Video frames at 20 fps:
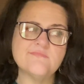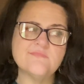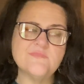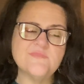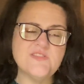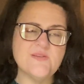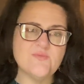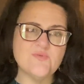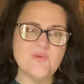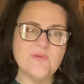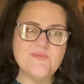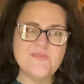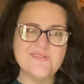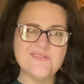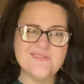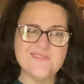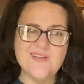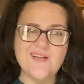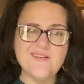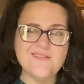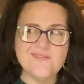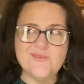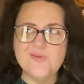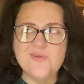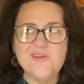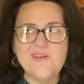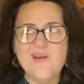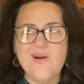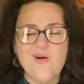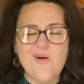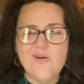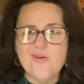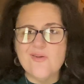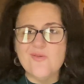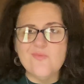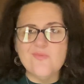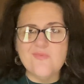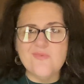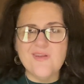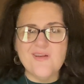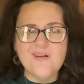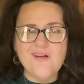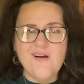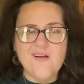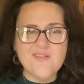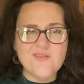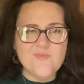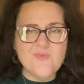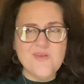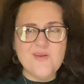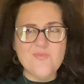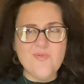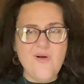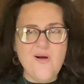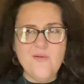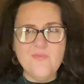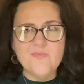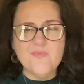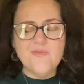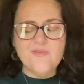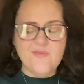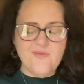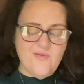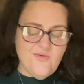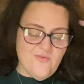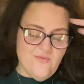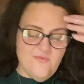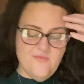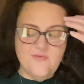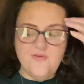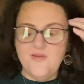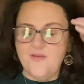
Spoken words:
subscriptions, not doing any harm, not causing me any problems, so.